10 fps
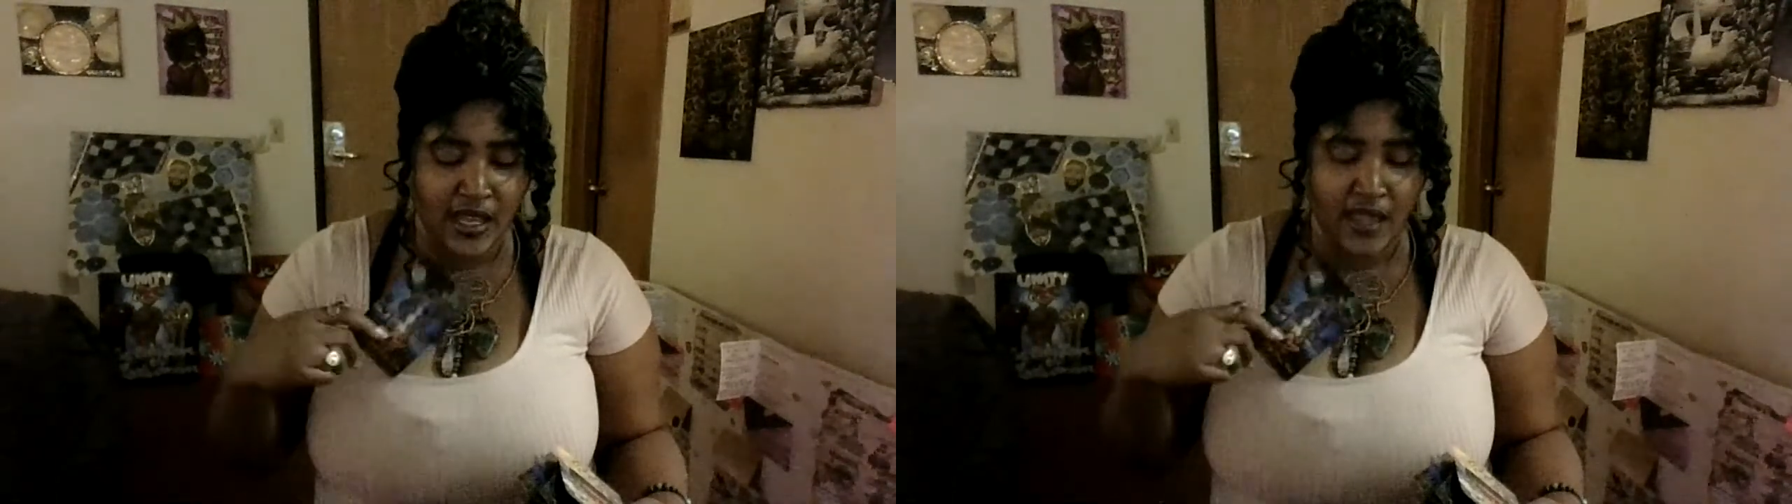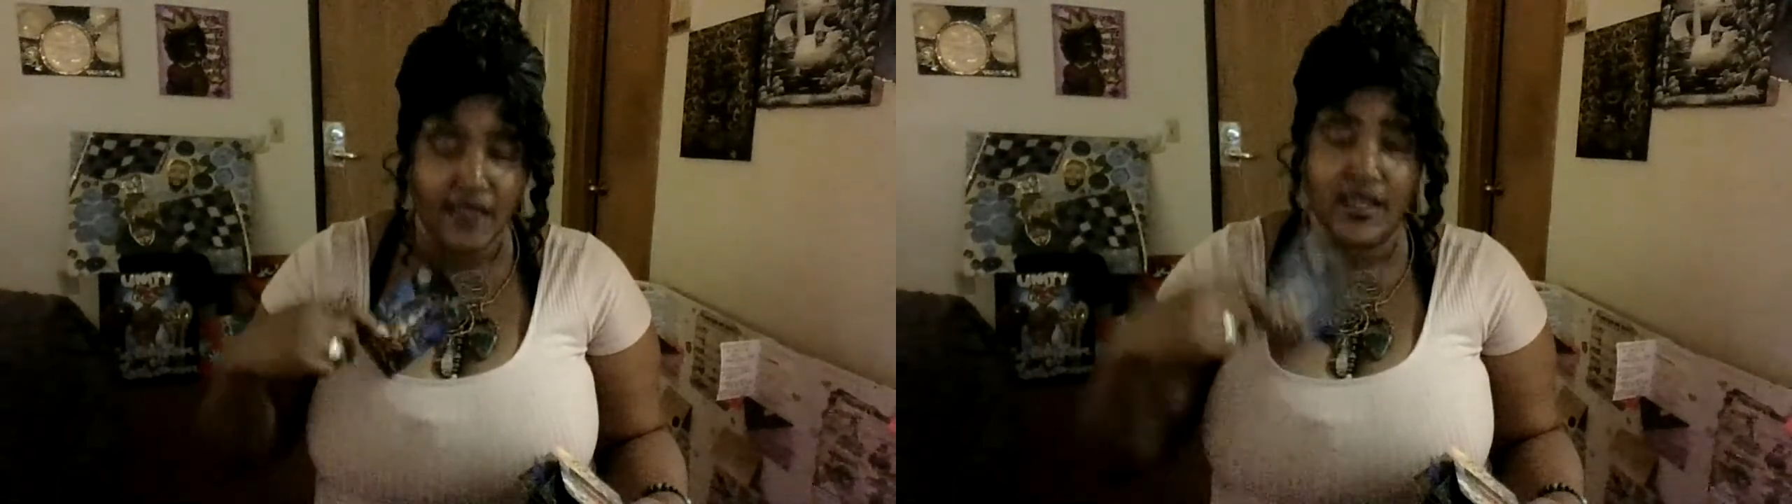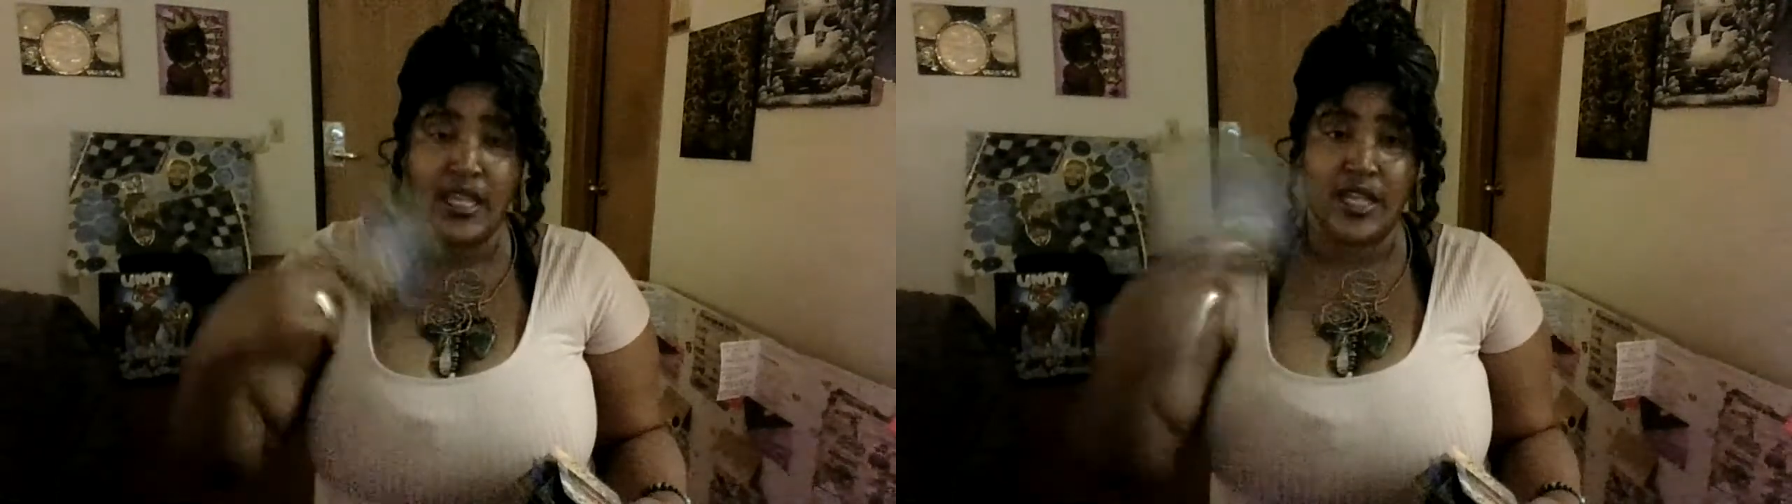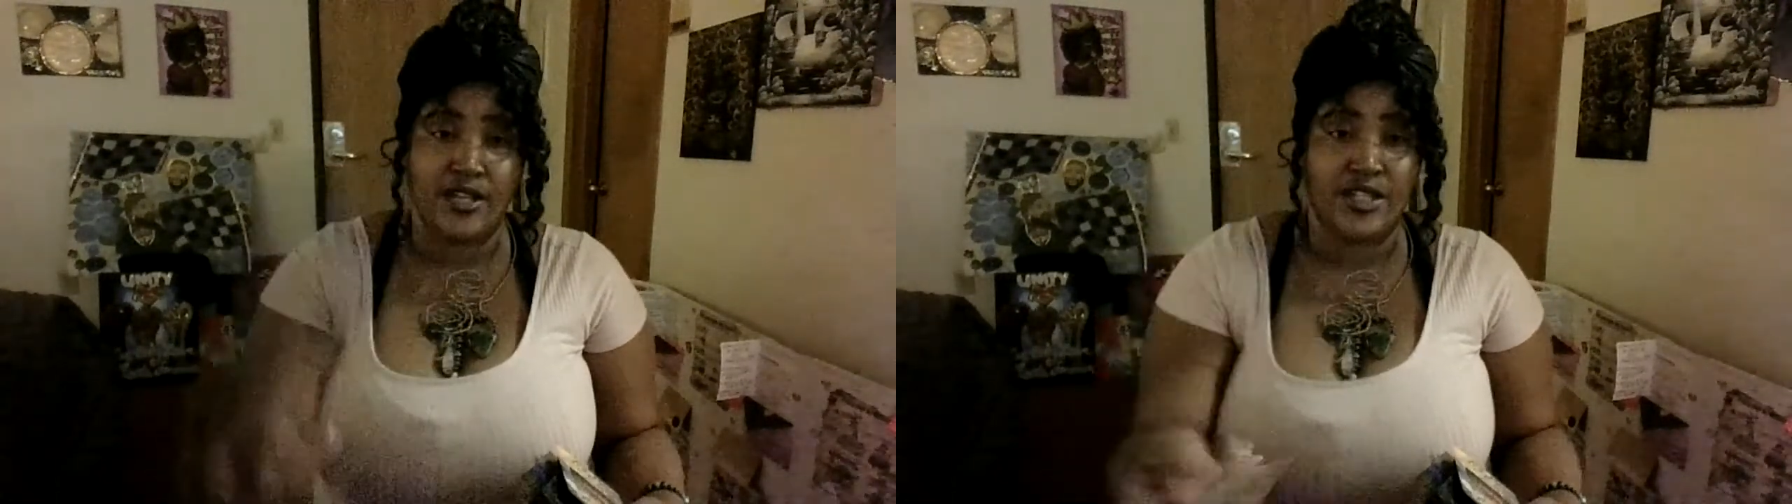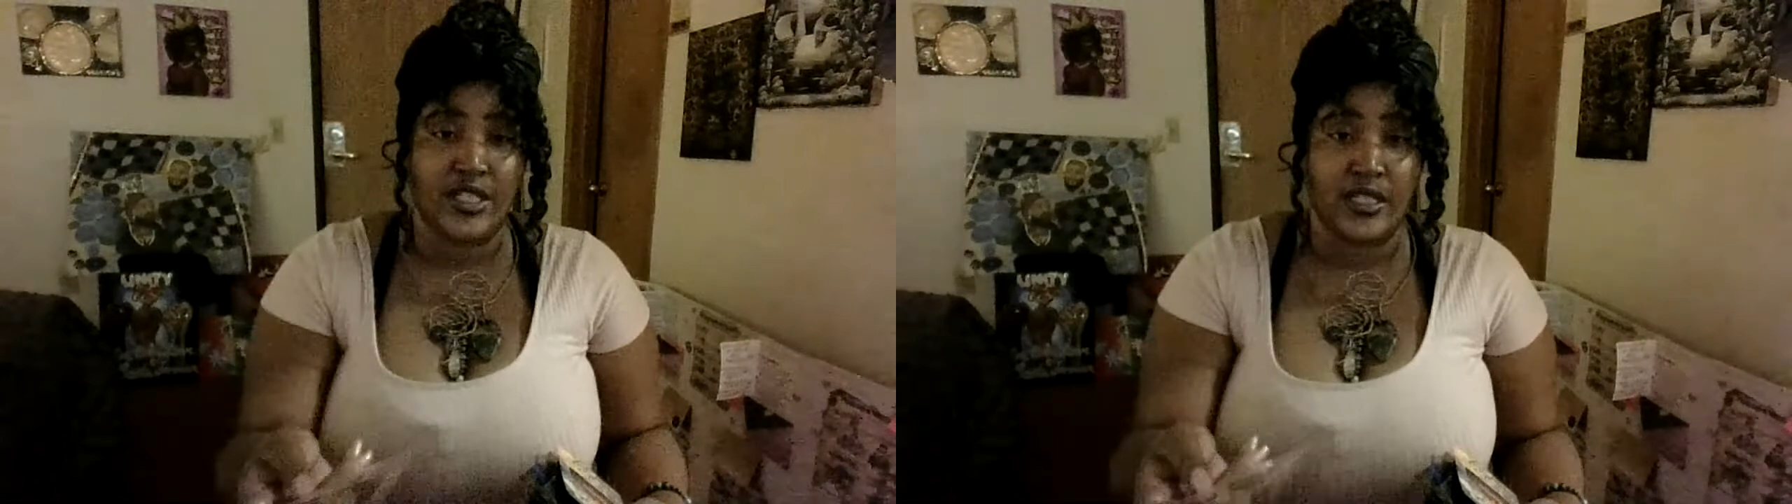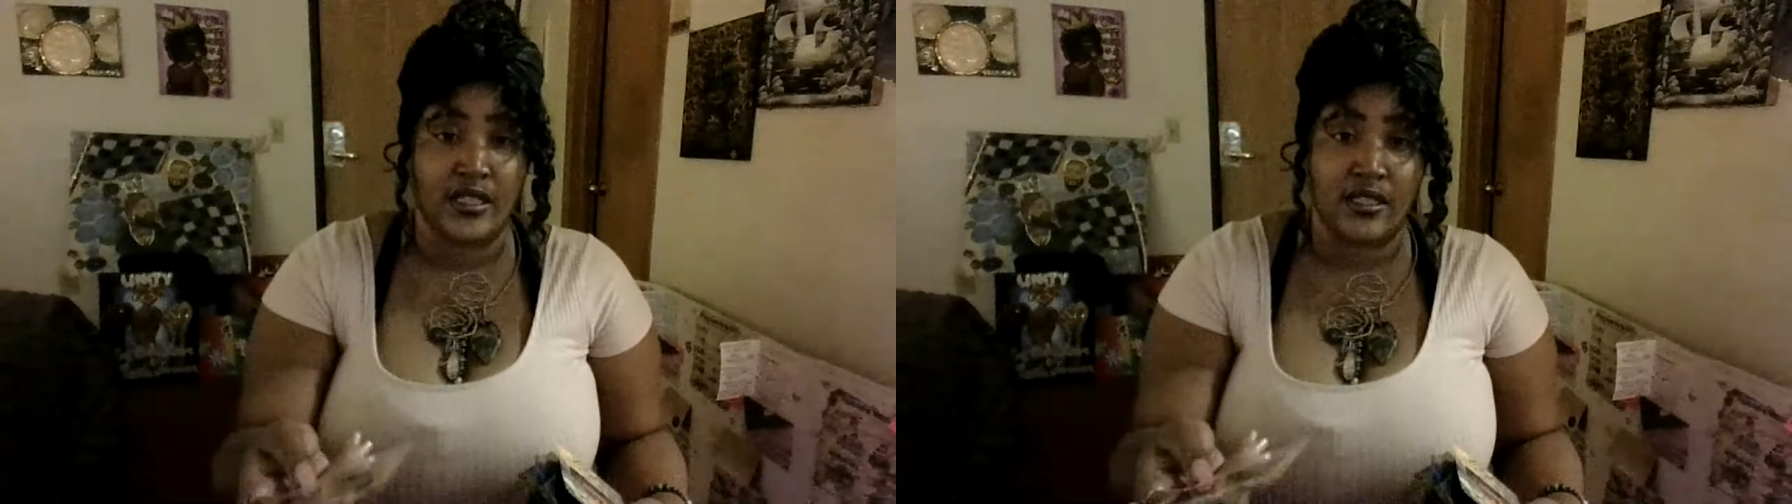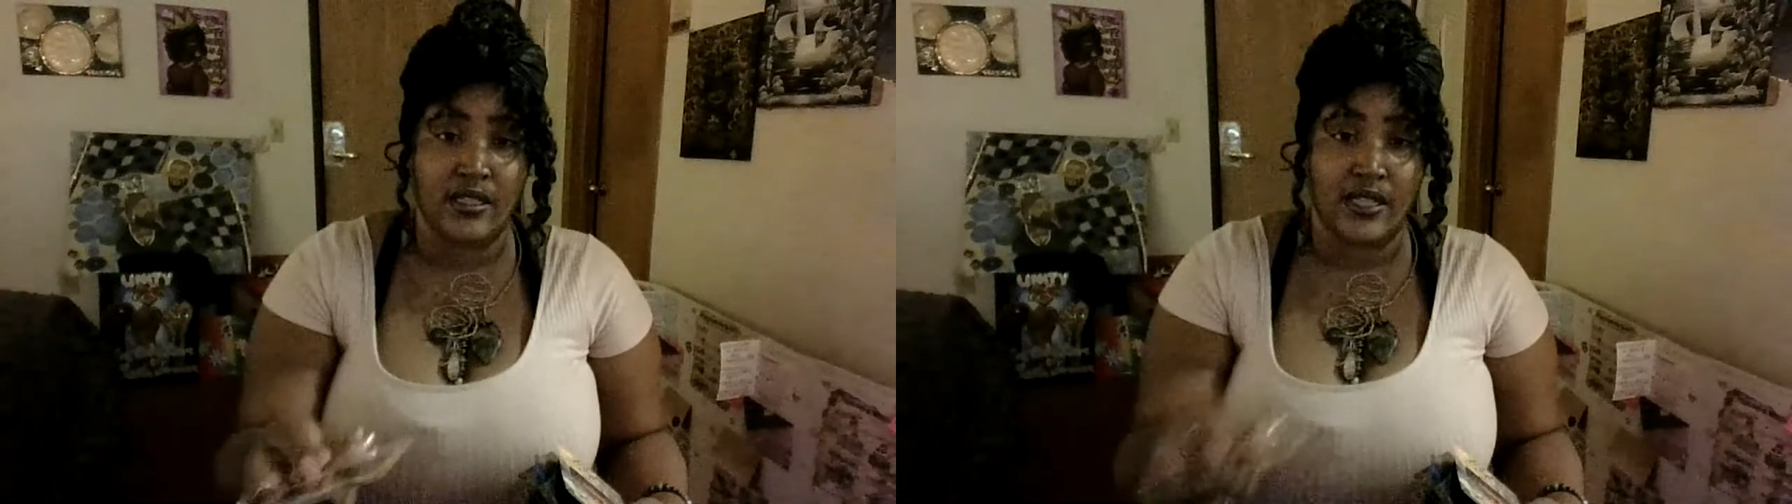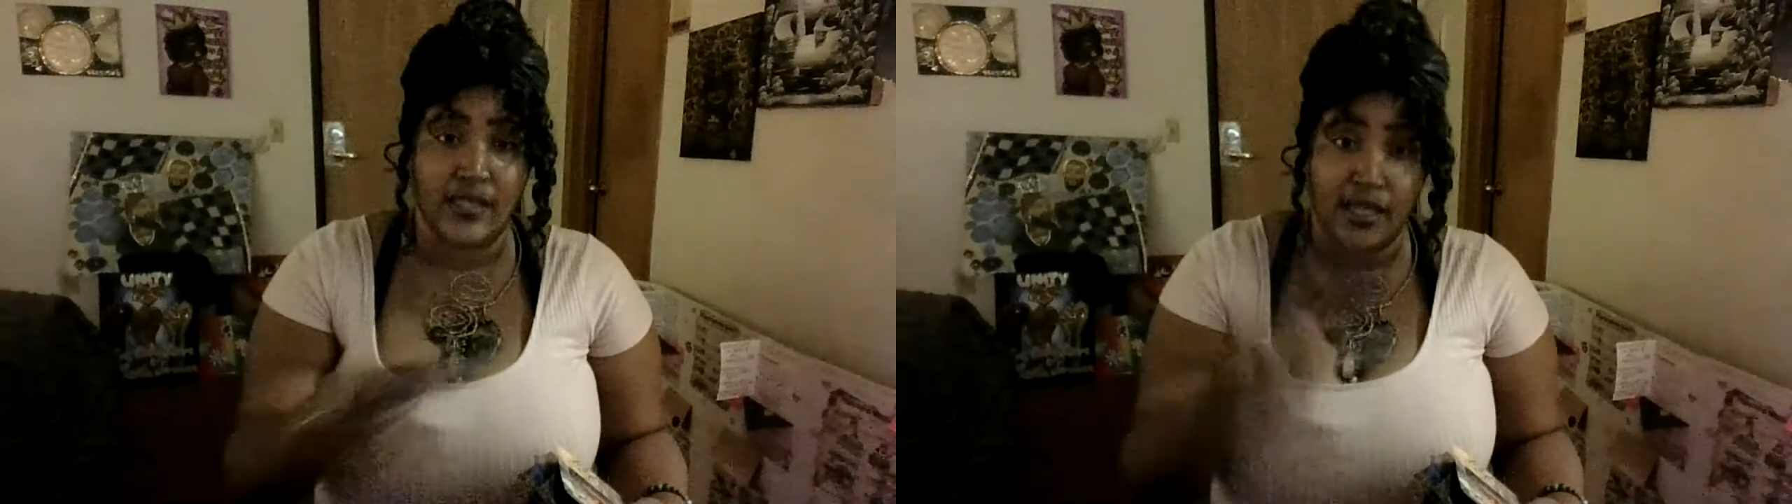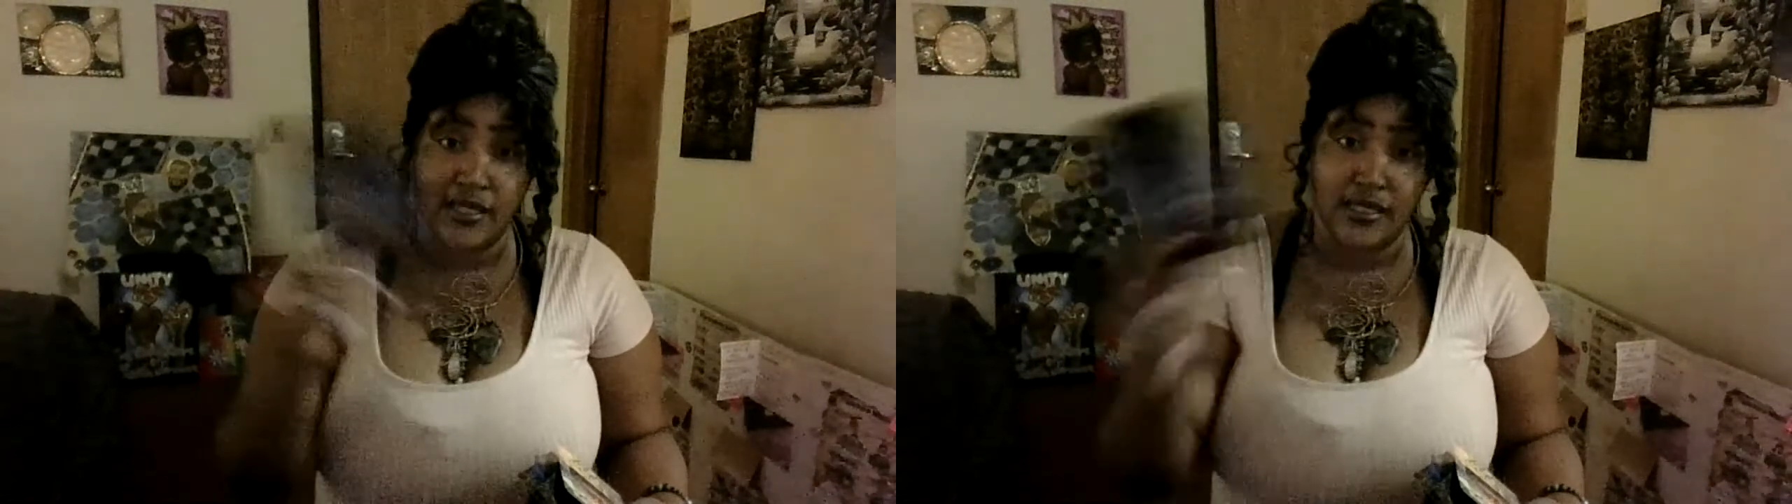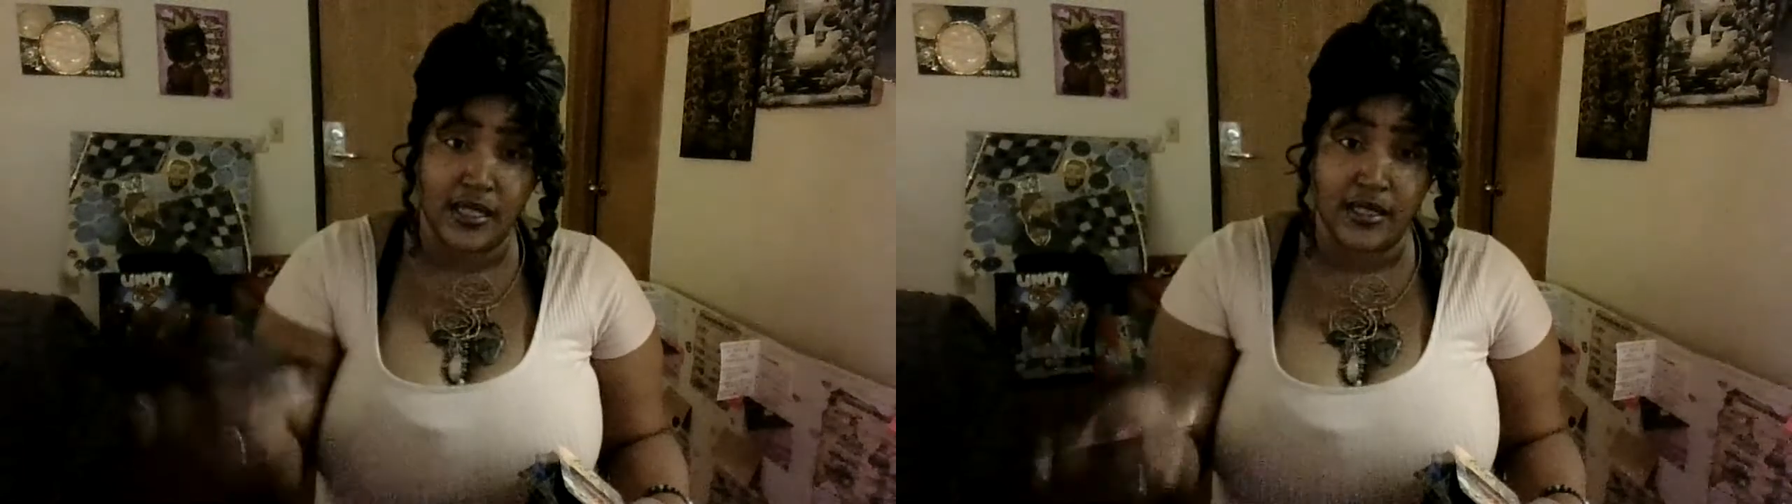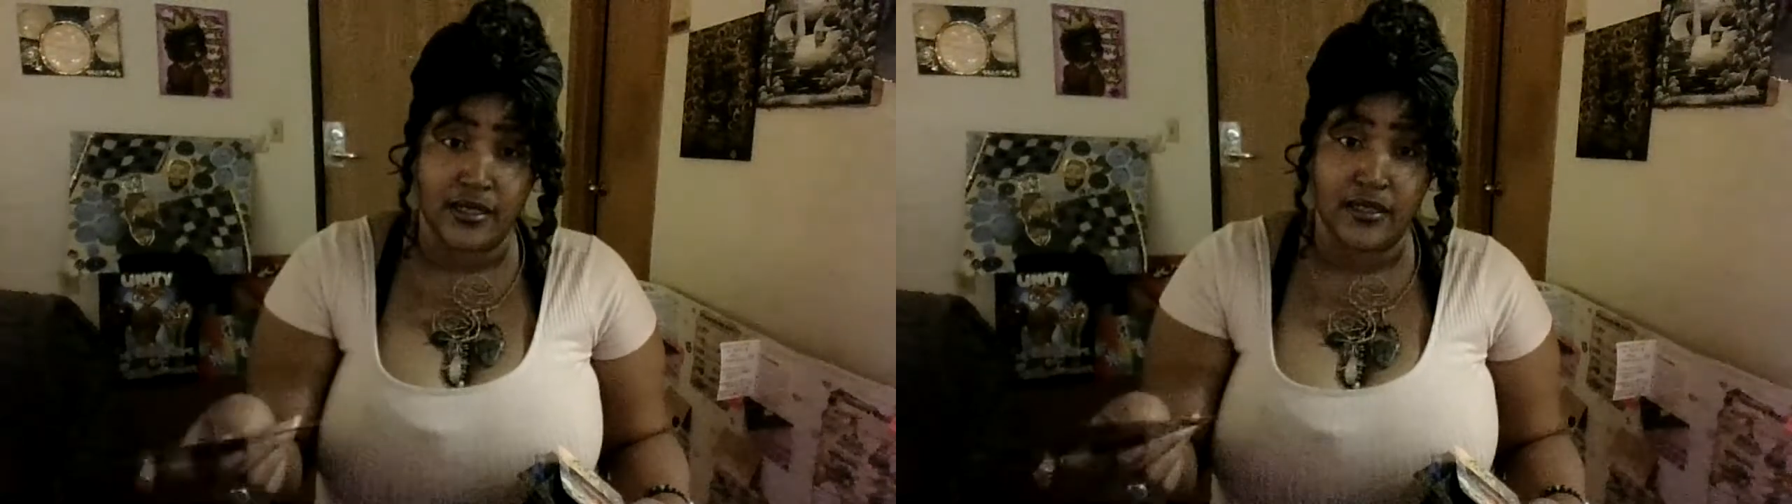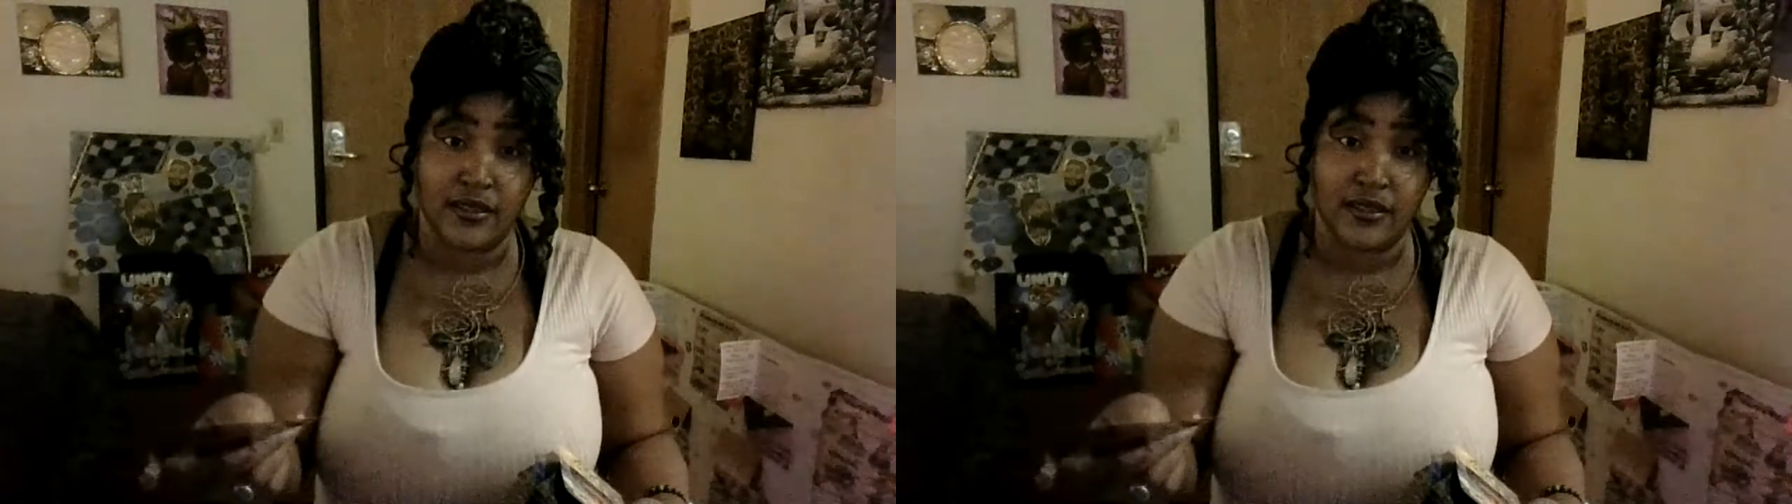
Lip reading: the energy that they send.